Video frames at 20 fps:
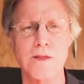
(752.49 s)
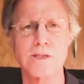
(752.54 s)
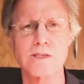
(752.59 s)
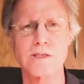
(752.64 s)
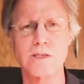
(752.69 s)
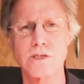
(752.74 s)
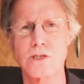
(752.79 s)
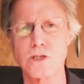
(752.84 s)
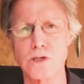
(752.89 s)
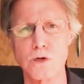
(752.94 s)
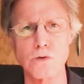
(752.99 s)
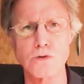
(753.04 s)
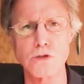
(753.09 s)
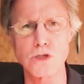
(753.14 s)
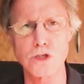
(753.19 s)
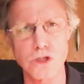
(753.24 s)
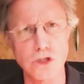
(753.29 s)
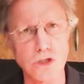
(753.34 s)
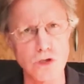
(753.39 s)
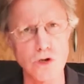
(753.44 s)
This is so
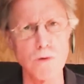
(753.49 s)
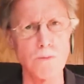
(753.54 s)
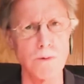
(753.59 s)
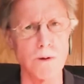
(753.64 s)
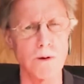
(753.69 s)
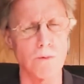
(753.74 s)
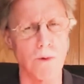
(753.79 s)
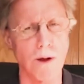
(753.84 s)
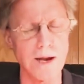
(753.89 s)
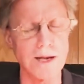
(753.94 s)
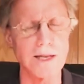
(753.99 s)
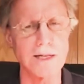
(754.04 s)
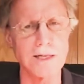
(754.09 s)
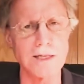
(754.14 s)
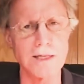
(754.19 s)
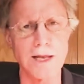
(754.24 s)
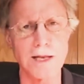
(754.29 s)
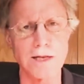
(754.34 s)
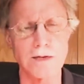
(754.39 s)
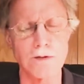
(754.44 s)
stupid. Why
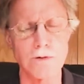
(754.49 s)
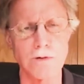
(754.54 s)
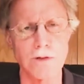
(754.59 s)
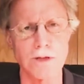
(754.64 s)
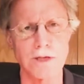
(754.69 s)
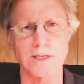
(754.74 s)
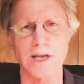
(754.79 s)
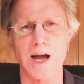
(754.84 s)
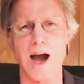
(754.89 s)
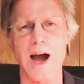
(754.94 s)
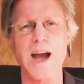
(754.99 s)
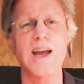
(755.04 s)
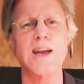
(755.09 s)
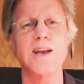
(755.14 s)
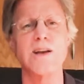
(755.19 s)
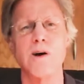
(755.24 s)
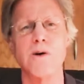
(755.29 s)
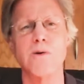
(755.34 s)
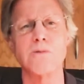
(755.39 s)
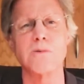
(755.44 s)
didn't they do this?
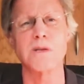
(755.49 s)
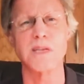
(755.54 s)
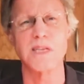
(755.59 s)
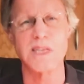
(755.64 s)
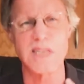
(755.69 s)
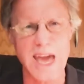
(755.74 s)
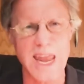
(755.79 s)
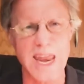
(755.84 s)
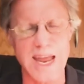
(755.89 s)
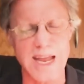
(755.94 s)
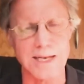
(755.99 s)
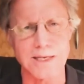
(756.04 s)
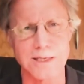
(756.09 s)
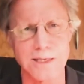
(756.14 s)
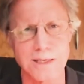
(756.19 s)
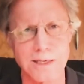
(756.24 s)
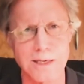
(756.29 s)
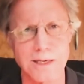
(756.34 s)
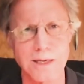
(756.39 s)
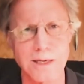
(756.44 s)
I don't get
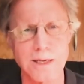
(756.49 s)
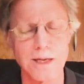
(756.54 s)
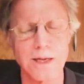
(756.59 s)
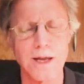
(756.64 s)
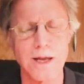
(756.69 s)
it.